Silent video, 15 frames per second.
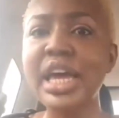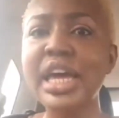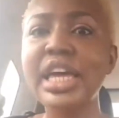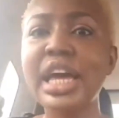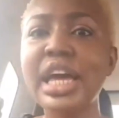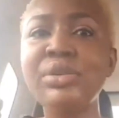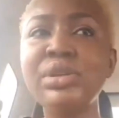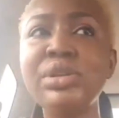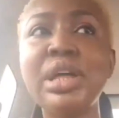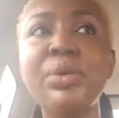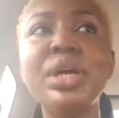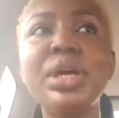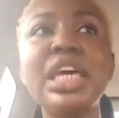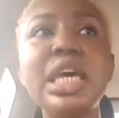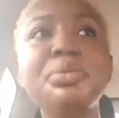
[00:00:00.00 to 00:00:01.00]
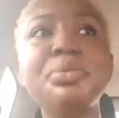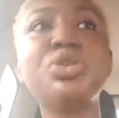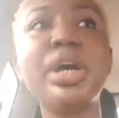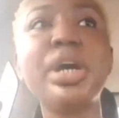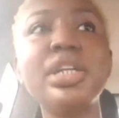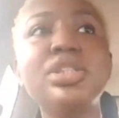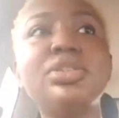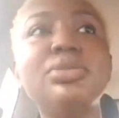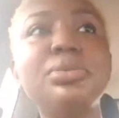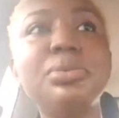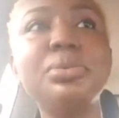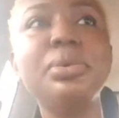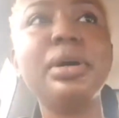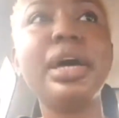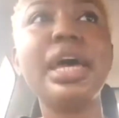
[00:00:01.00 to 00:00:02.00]
and that we keep trying
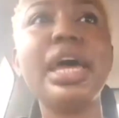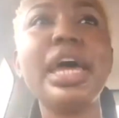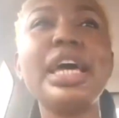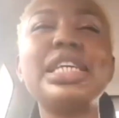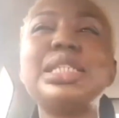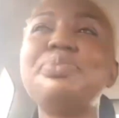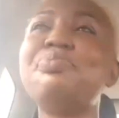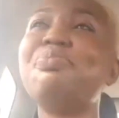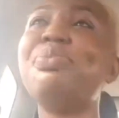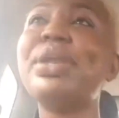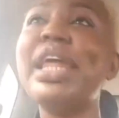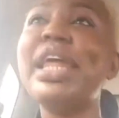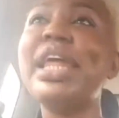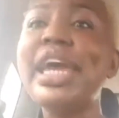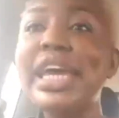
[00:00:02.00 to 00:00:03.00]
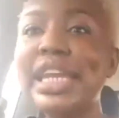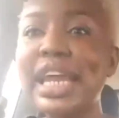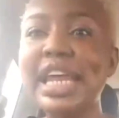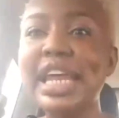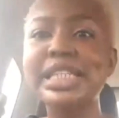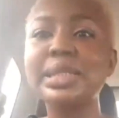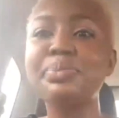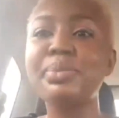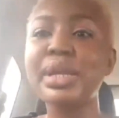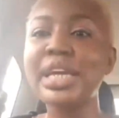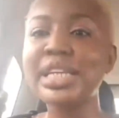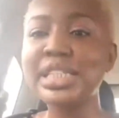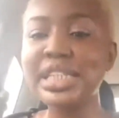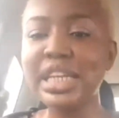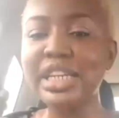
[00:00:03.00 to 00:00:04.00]
to explain and
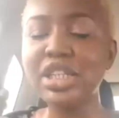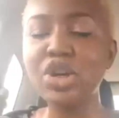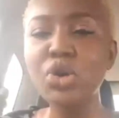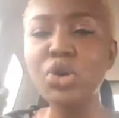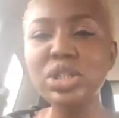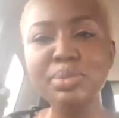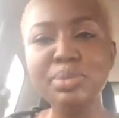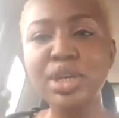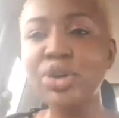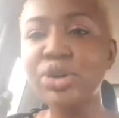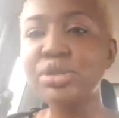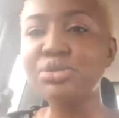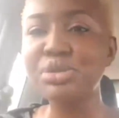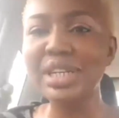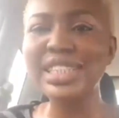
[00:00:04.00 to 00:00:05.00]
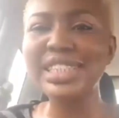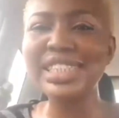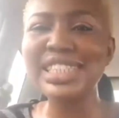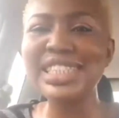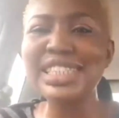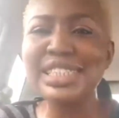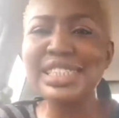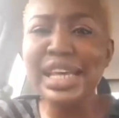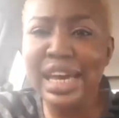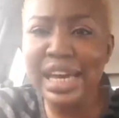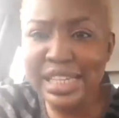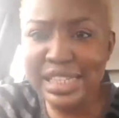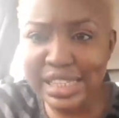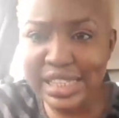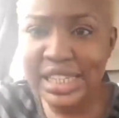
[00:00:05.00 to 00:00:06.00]
explain, is that it goes beyond really the
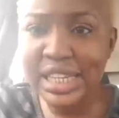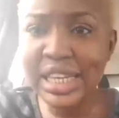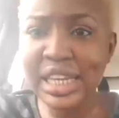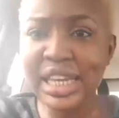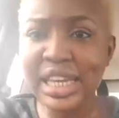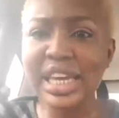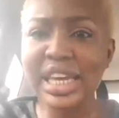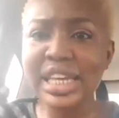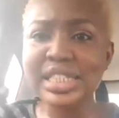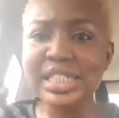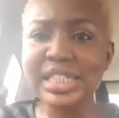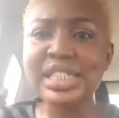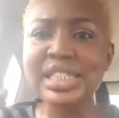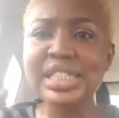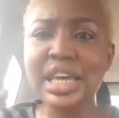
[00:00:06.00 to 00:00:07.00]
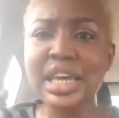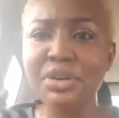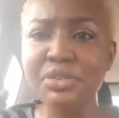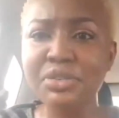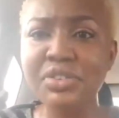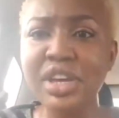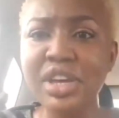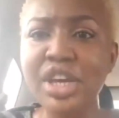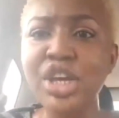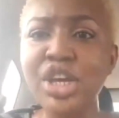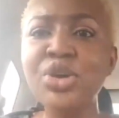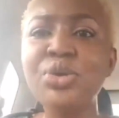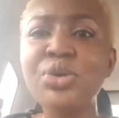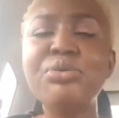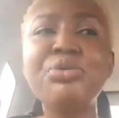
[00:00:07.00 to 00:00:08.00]
sex itself.
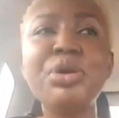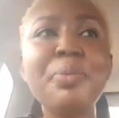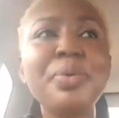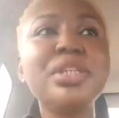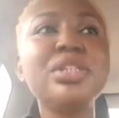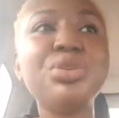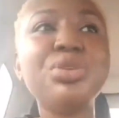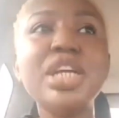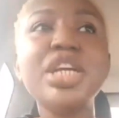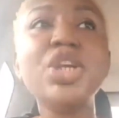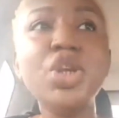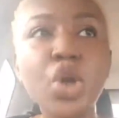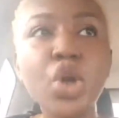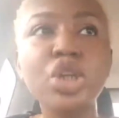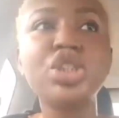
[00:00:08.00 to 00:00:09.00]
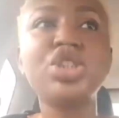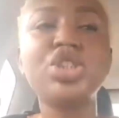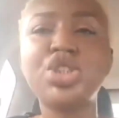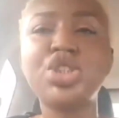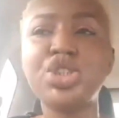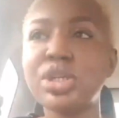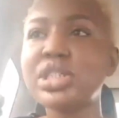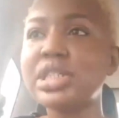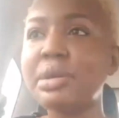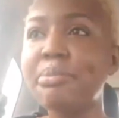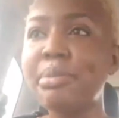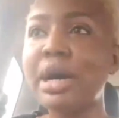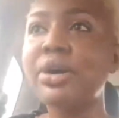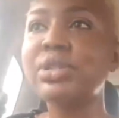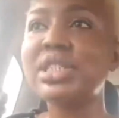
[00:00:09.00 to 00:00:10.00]
Rape is really not just
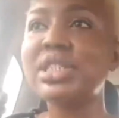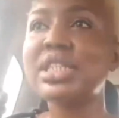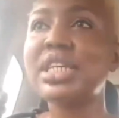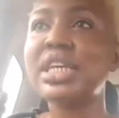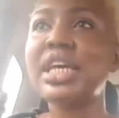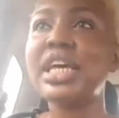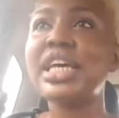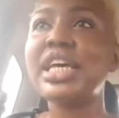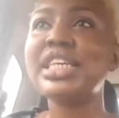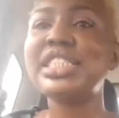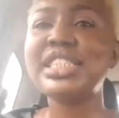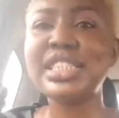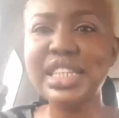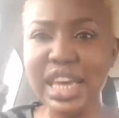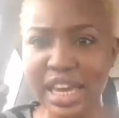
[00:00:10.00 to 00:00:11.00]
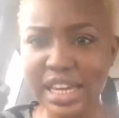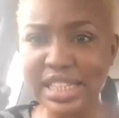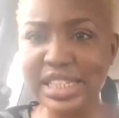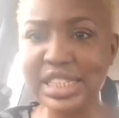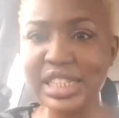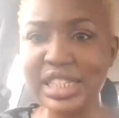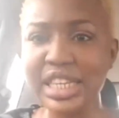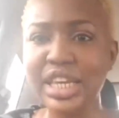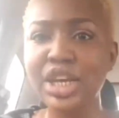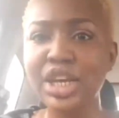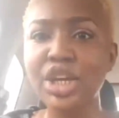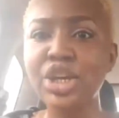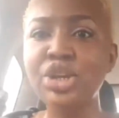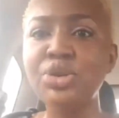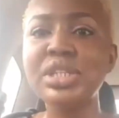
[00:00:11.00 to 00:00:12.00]
about sex.
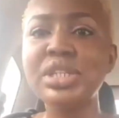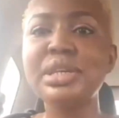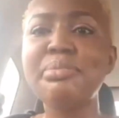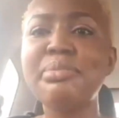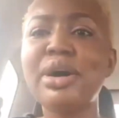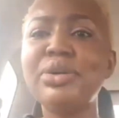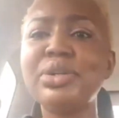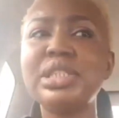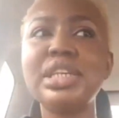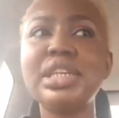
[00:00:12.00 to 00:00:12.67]
It's about